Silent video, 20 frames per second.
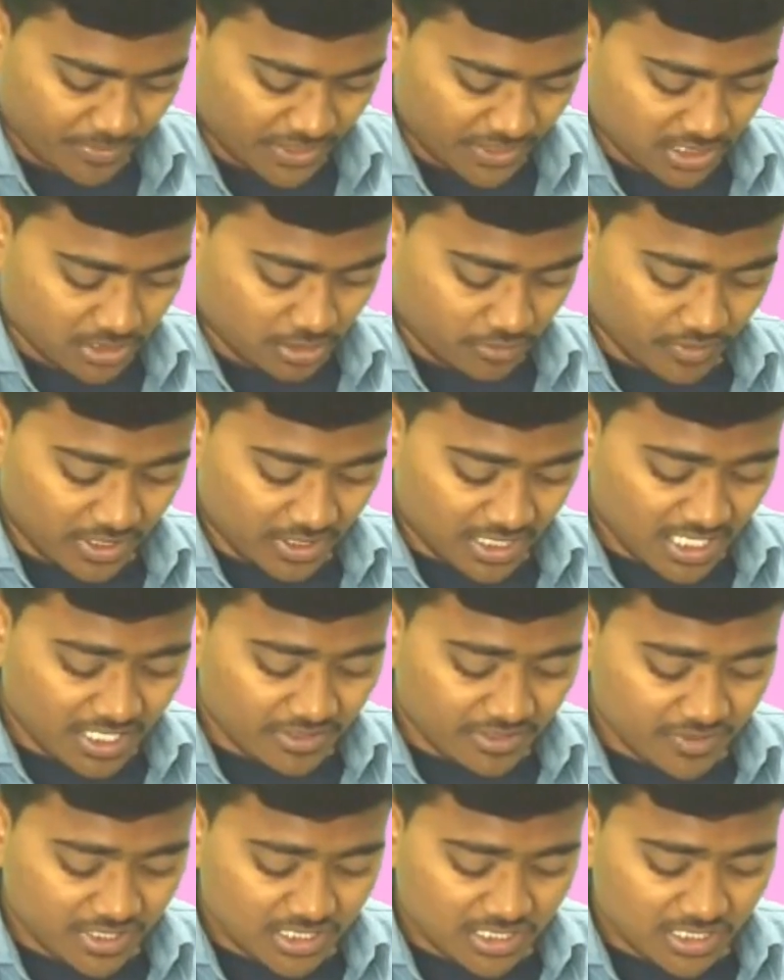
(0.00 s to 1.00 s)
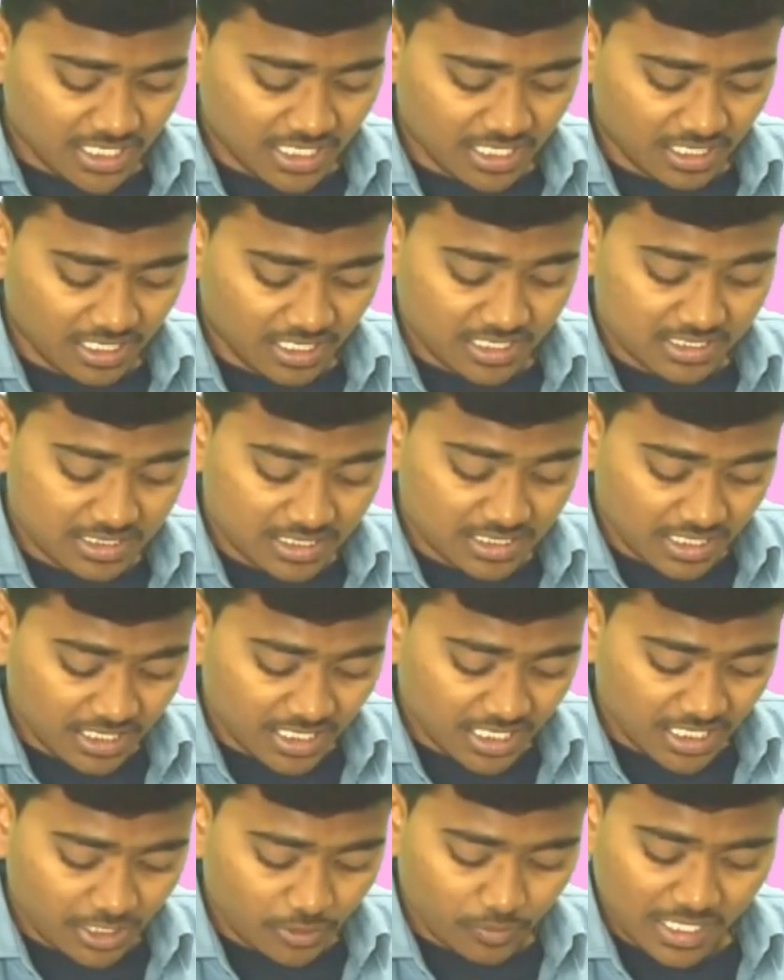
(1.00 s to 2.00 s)
Next, whether an investigator necessarily
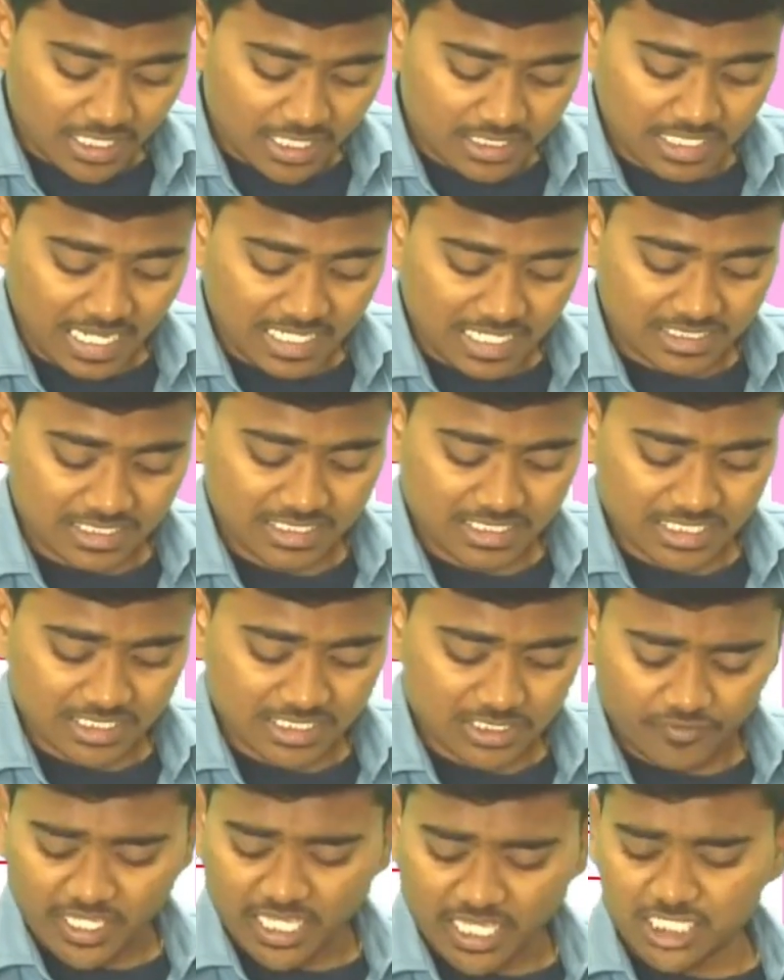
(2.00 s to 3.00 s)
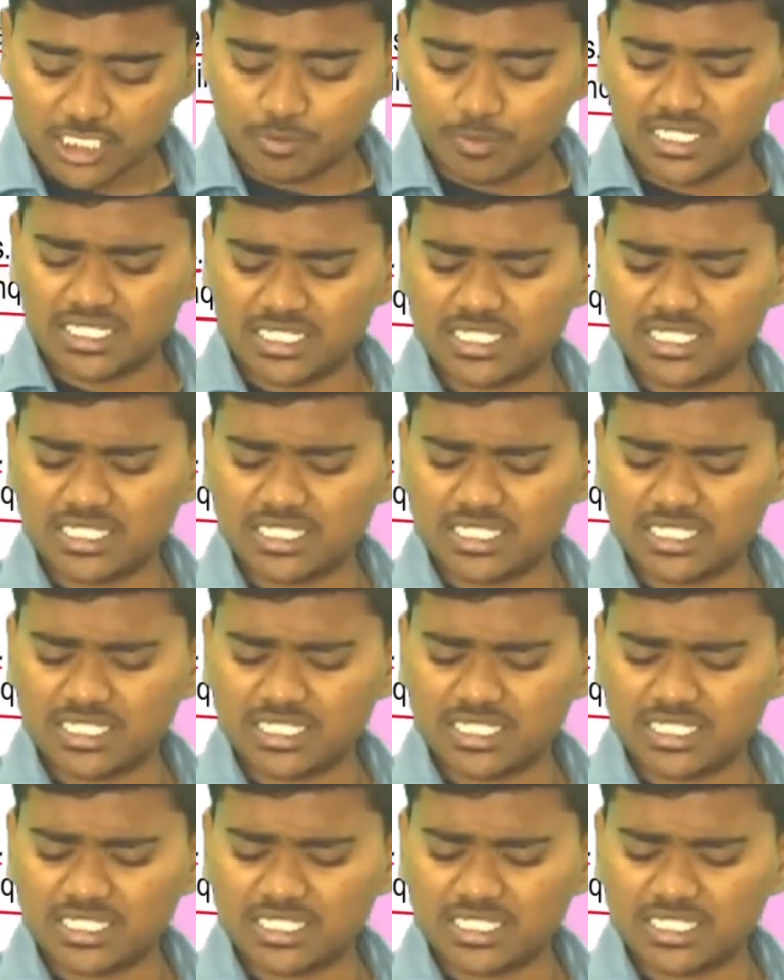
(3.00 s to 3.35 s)
requires assistance of an expert.